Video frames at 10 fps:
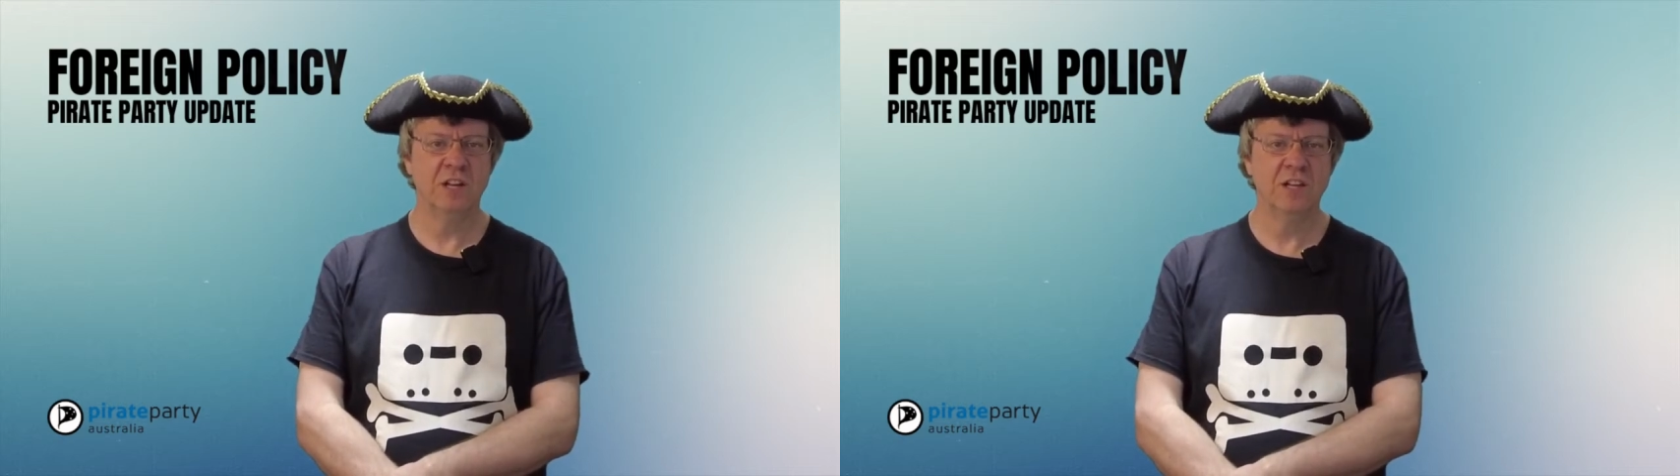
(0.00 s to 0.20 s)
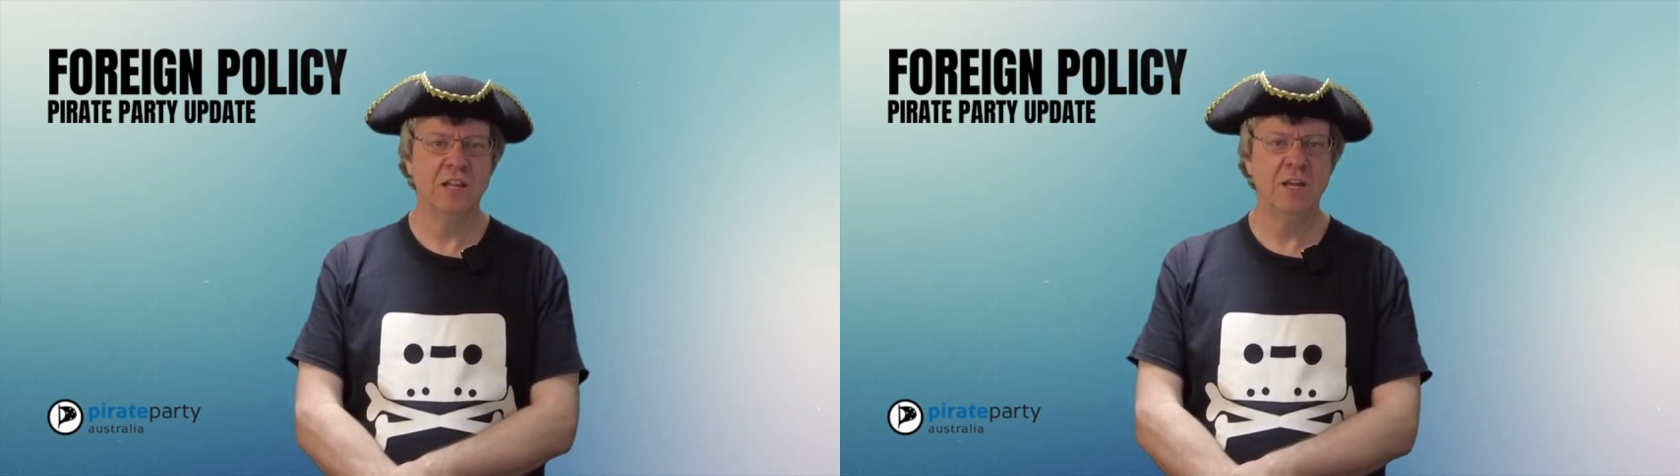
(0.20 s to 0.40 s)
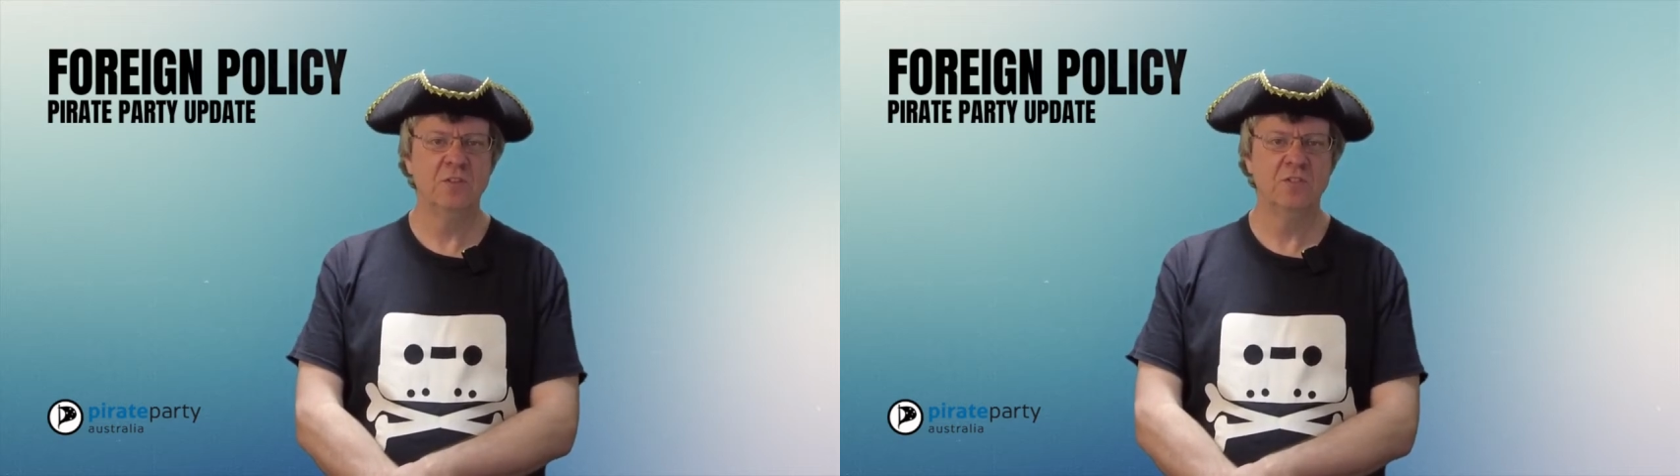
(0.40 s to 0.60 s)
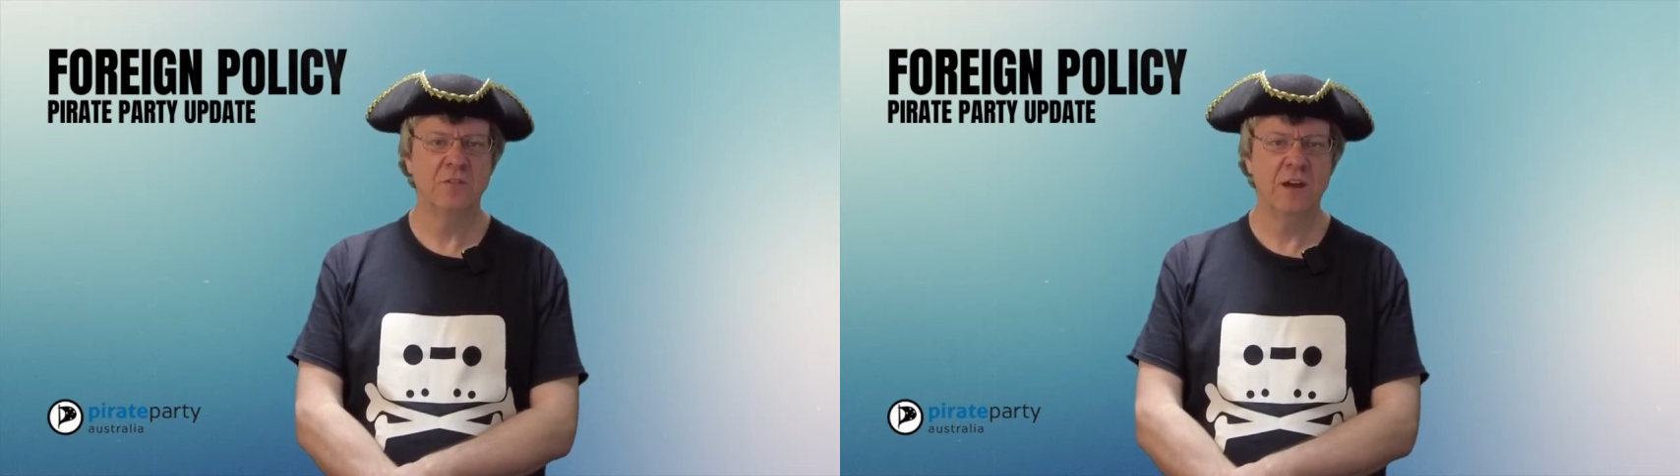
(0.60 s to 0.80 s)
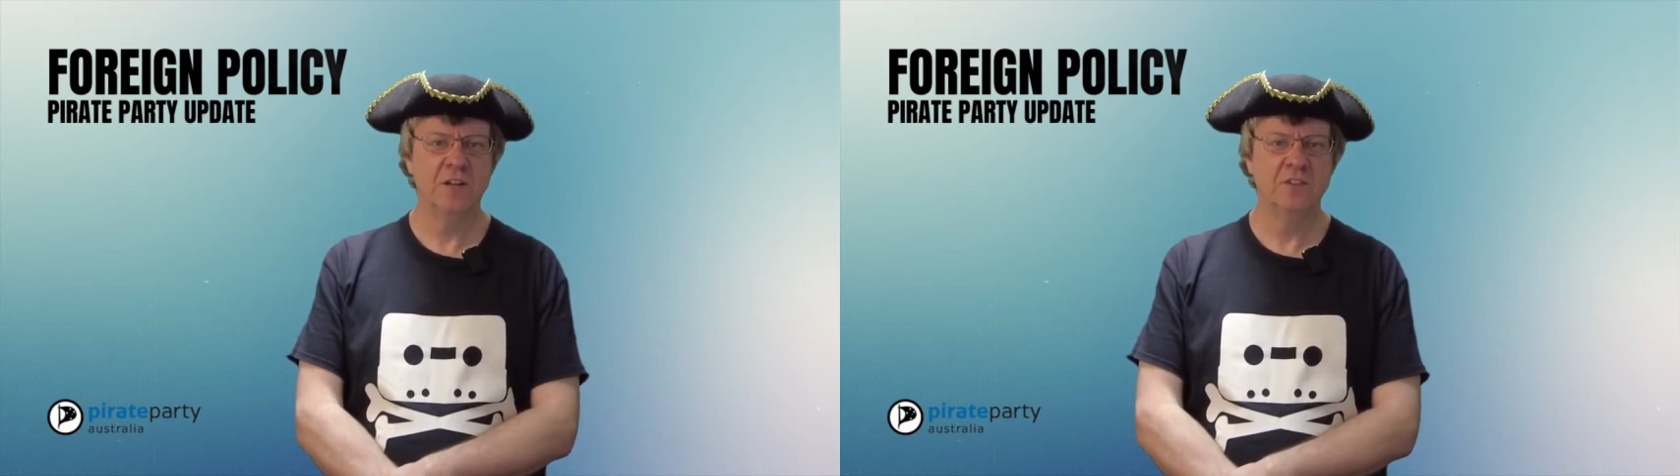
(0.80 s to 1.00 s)
illegal
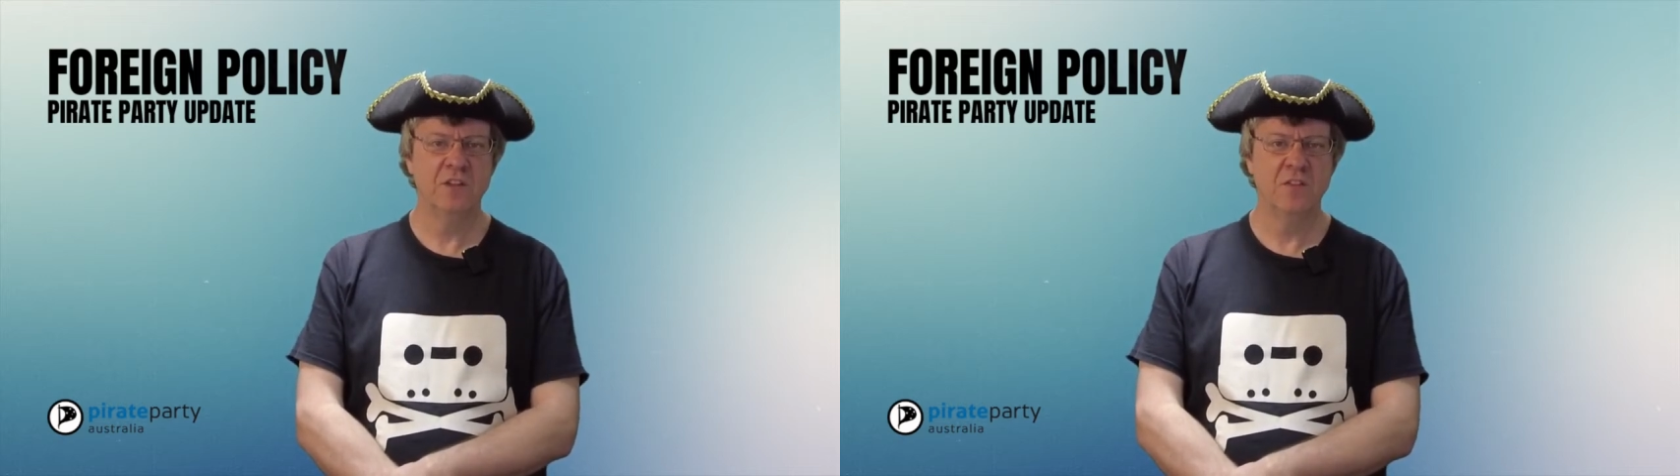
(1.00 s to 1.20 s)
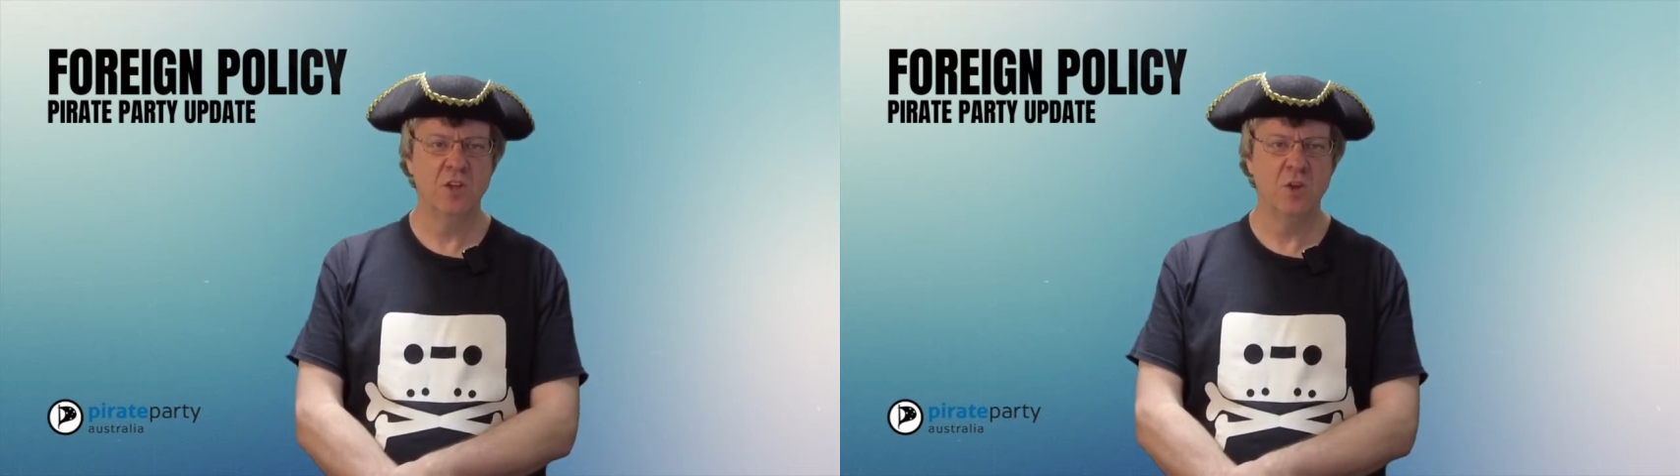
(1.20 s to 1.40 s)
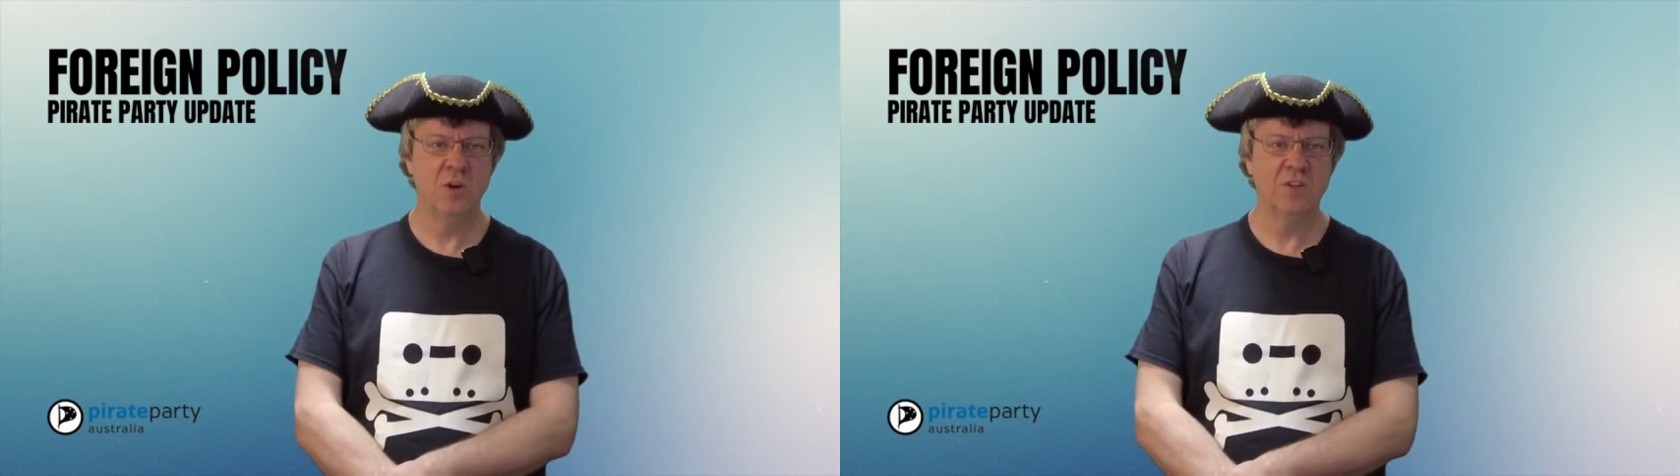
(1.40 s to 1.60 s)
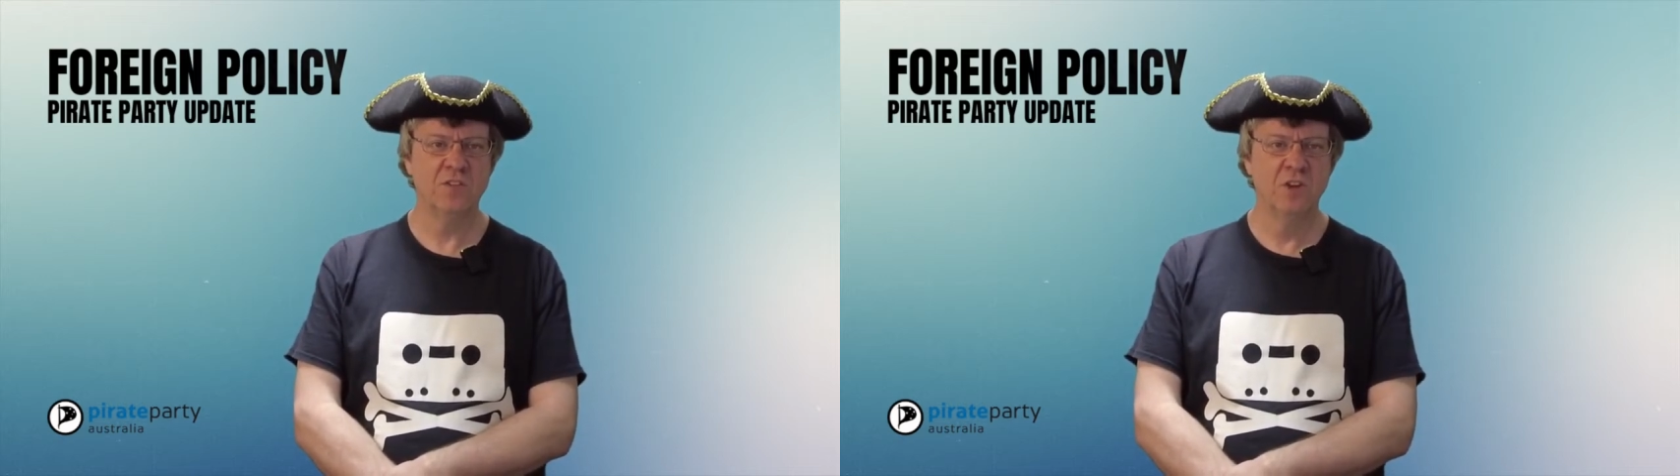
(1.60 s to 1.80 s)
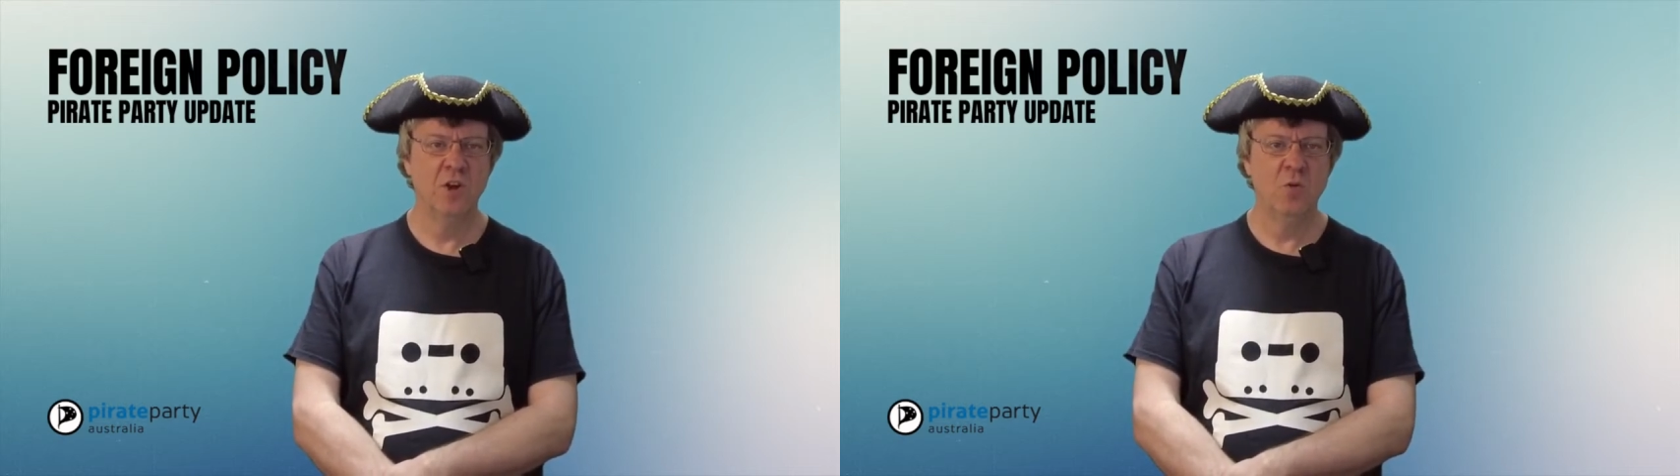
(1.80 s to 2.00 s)
surveillance in the US.